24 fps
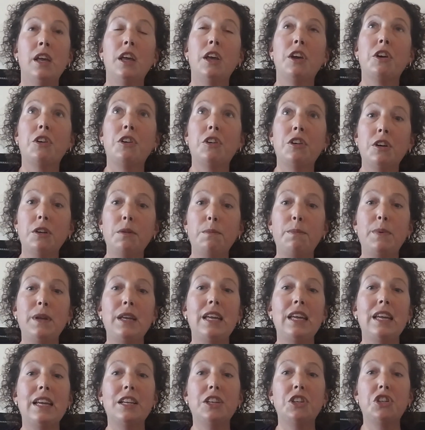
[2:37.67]
It could
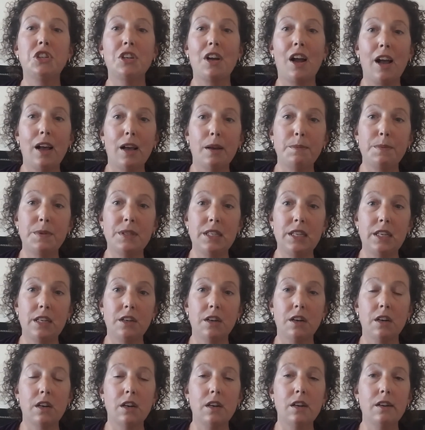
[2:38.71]
be job
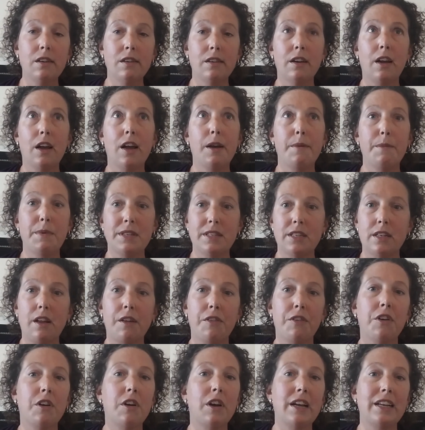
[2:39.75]
seeker um, is
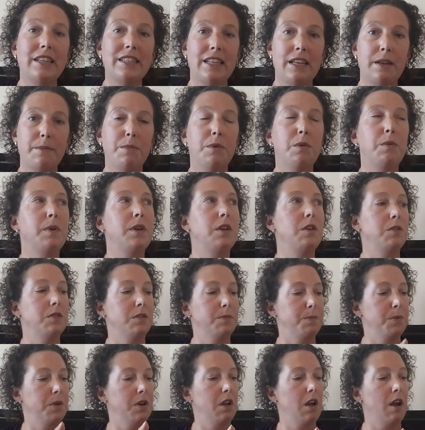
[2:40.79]
another example we use
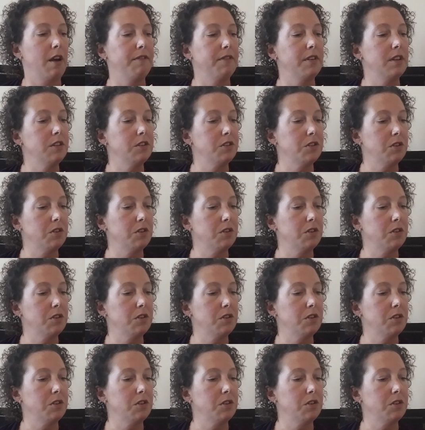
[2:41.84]
pretty often.